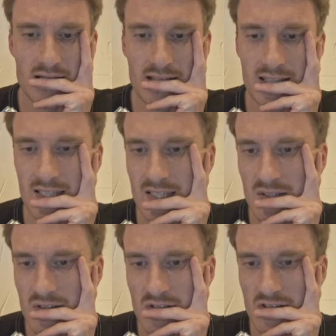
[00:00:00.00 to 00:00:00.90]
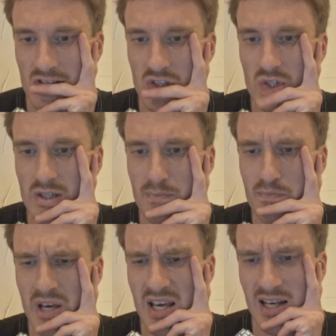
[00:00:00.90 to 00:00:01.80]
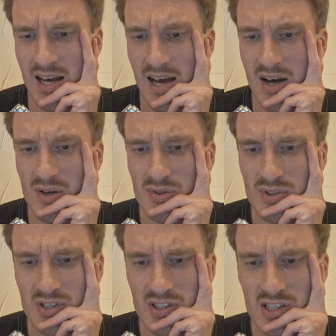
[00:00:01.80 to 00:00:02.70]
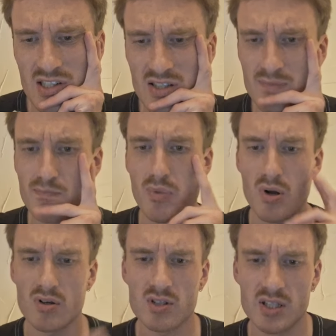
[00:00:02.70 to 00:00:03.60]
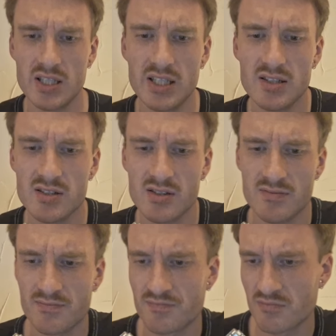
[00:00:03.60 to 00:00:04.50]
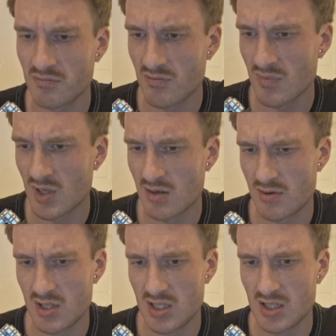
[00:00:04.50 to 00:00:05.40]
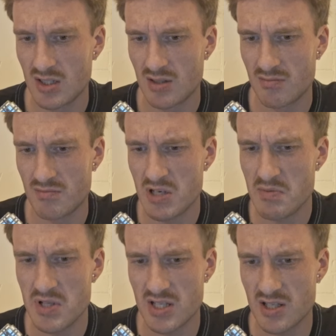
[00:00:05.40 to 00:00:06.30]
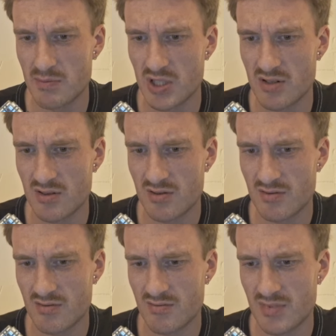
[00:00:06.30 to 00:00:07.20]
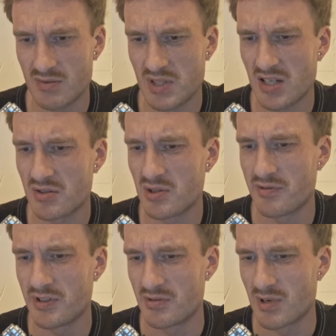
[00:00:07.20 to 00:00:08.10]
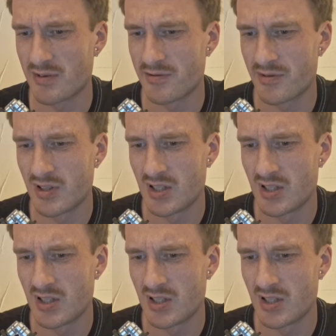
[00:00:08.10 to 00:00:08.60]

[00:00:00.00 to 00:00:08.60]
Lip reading: Senator Street, big housing block here. Maybe that's a bit, I don't know if it's rough.